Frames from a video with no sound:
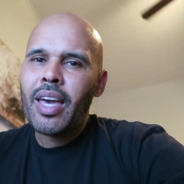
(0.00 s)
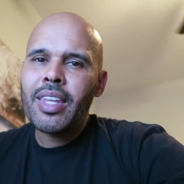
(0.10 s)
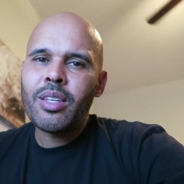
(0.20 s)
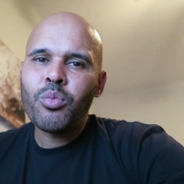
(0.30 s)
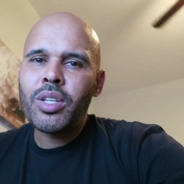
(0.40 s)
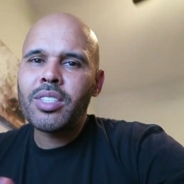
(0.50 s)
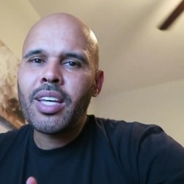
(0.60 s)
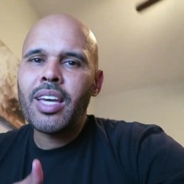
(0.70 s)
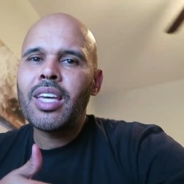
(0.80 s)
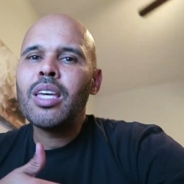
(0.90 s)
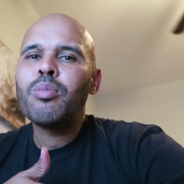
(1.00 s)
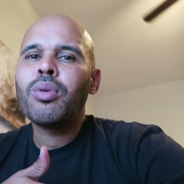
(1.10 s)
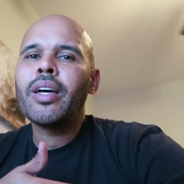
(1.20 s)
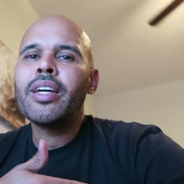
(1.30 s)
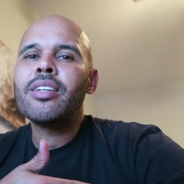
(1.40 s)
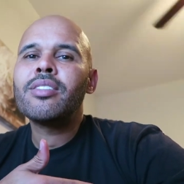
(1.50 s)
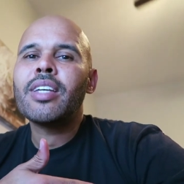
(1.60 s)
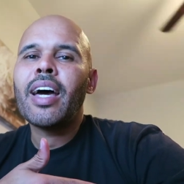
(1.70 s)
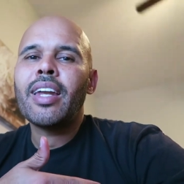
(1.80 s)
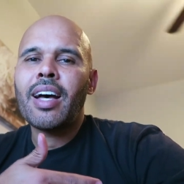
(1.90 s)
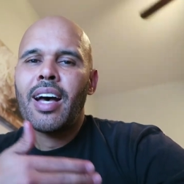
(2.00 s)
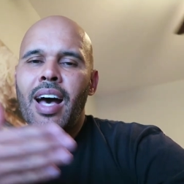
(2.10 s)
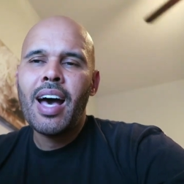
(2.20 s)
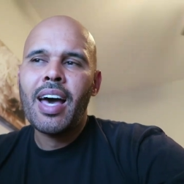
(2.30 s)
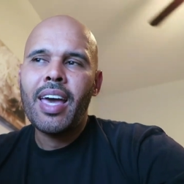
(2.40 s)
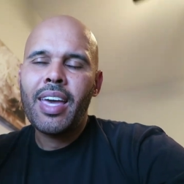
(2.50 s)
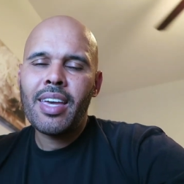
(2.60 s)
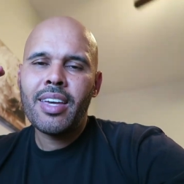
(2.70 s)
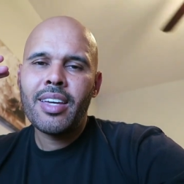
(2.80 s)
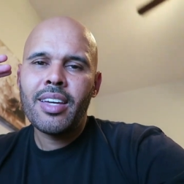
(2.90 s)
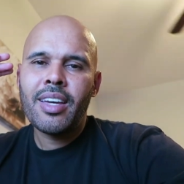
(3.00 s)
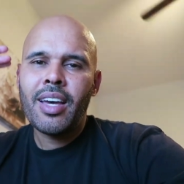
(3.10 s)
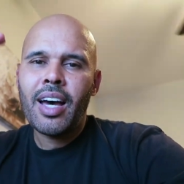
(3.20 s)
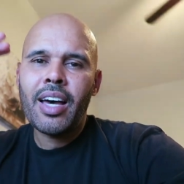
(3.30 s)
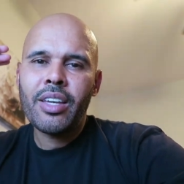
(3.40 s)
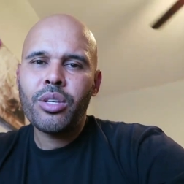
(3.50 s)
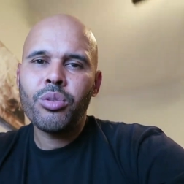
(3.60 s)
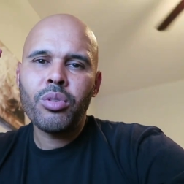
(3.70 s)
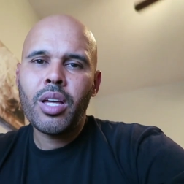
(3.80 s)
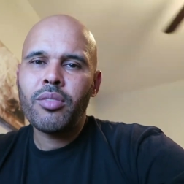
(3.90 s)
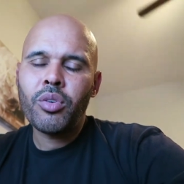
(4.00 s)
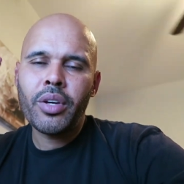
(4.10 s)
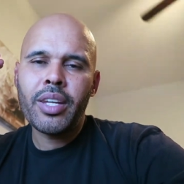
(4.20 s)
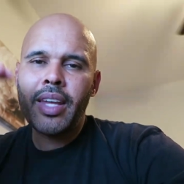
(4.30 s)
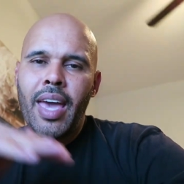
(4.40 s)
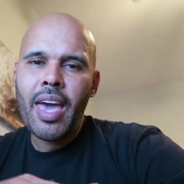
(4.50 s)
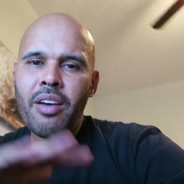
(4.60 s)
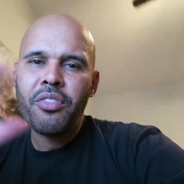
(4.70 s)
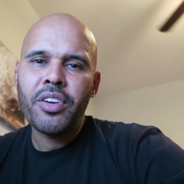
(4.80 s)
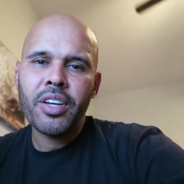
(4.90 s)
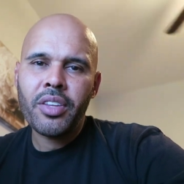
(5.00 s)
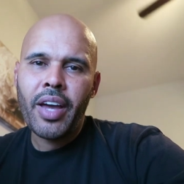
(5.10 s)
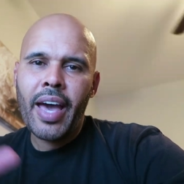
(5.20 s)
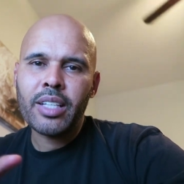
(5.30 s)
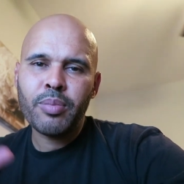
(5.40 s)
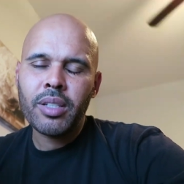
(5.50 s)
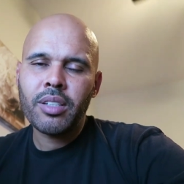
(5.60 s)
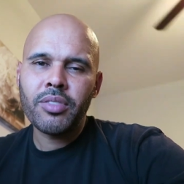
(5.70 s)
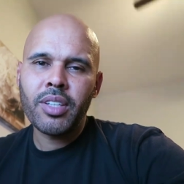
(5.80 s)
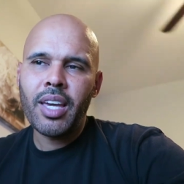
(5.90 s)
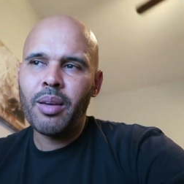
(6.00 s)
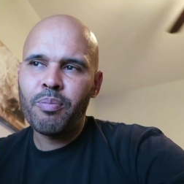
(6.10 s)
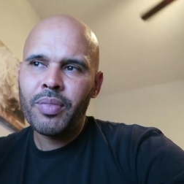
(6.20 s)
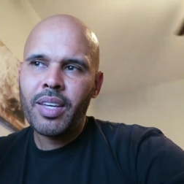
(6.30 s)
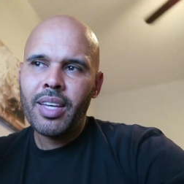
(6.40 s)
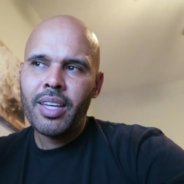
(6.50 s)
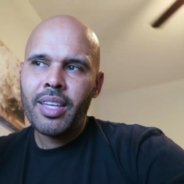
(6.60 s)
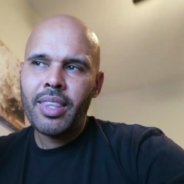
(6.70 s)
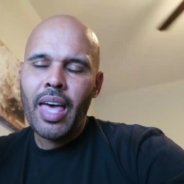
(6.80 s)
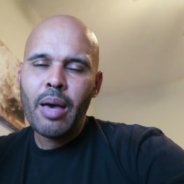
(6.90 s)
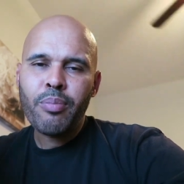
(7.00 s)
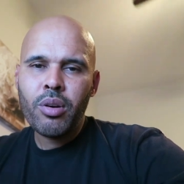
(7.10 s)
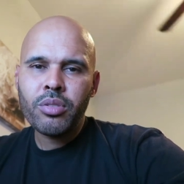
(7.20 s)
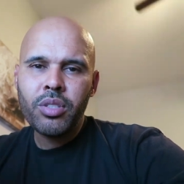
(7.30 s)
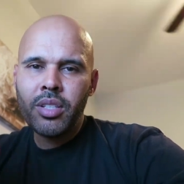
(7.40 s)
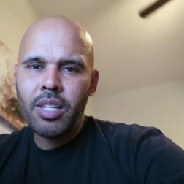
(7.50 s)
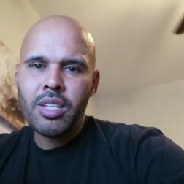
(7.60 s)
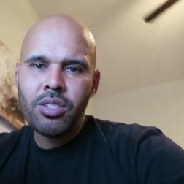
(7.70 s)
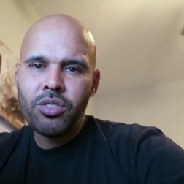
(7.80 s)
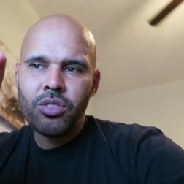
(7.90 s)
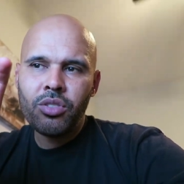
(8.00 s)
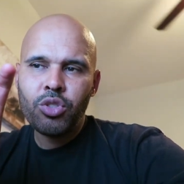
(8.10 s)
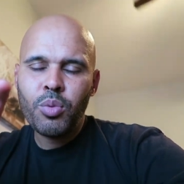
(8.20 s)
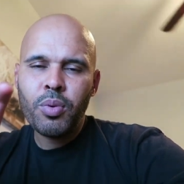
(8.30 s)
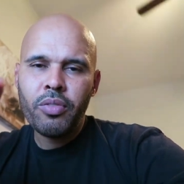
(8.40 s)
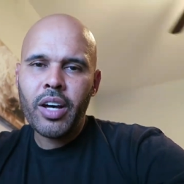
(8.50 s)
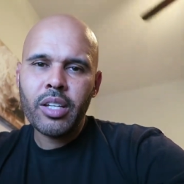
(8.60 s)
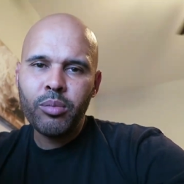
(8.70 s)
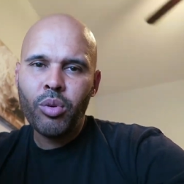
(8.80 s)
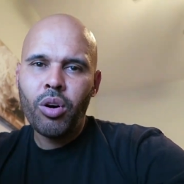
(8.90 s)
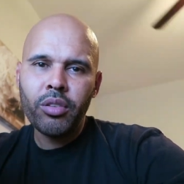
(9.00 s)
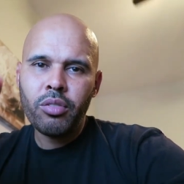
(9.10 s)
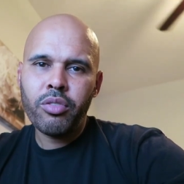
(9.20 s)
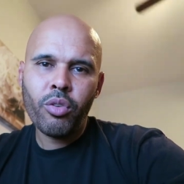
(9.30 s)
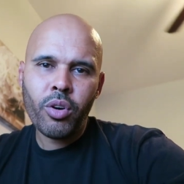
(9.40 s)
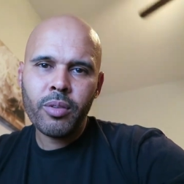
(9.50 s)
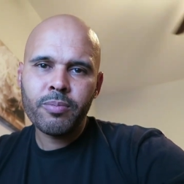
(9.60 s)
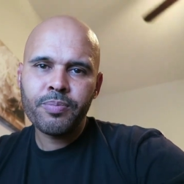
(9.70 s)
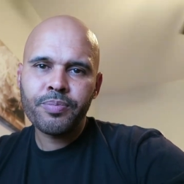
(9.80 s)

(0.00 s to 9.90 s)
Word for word: And then we say he plays at a high IQ level in every other aspect of the game. That person is super valuable on the floor,